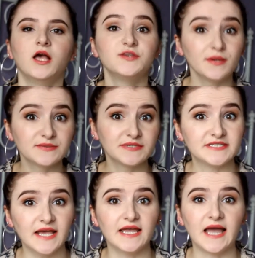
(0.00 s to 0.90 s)
So as I
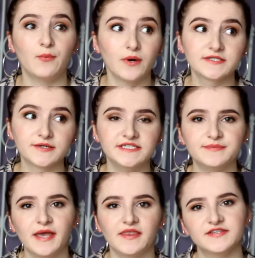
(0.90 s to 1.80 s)
was saying, I was going
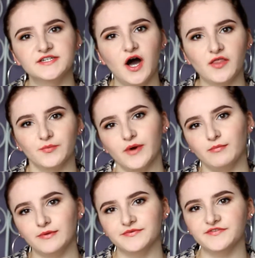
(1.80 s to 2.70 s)
to make this a northern
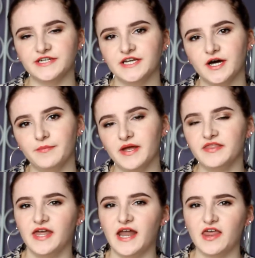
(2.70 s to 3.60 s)
problems video,
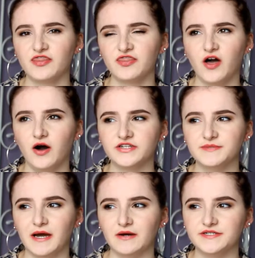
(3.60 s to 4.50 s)
but then I
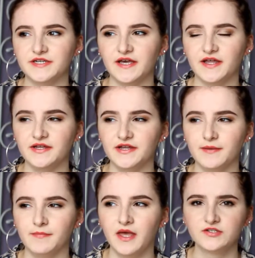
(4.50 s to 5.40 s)
thought about it, and
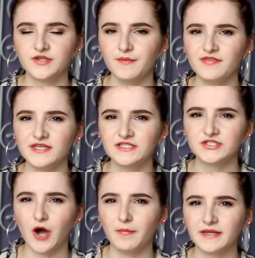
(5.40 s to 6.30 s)
some of these
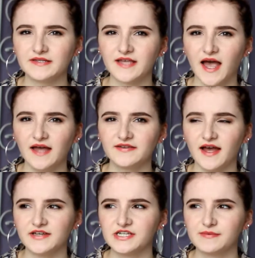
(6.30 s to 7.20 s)
topics can't
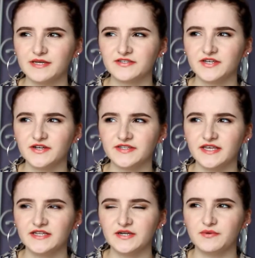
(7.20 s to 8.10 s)
actually be
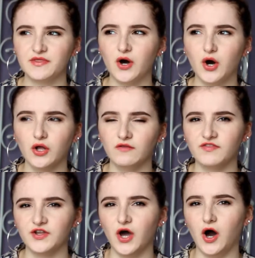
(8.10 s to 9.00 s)
associated with the whole
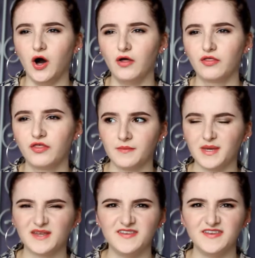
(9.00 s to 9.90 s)
of the north
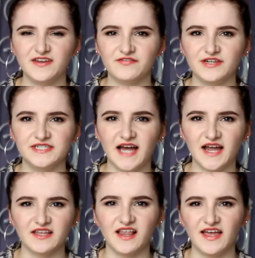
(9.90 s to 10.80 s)
because there's different
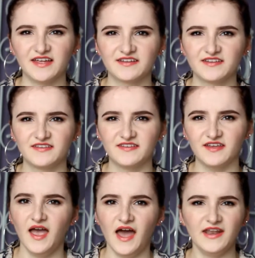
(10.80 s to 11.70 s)
dialects,
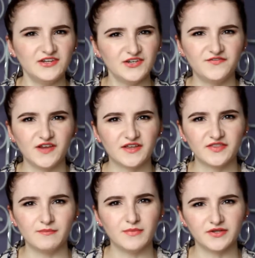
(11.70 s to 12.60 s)
and I just
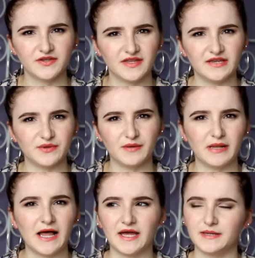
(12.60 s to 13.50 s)
figured that most of these would
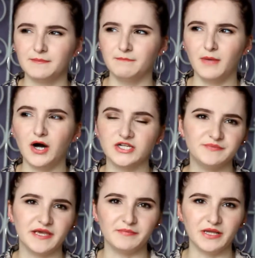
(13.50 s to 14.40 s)
apply more
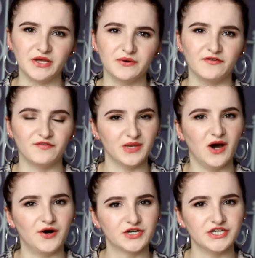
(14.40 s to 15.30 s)
to people who are from
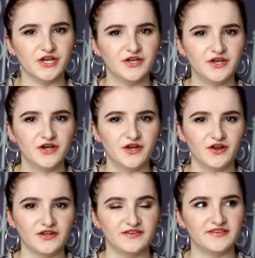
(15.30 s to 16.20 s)
Yorkshire
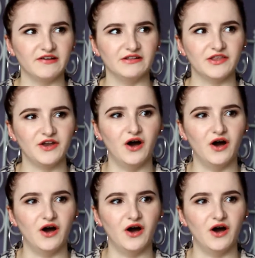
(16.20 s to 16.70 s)
and not necessarily the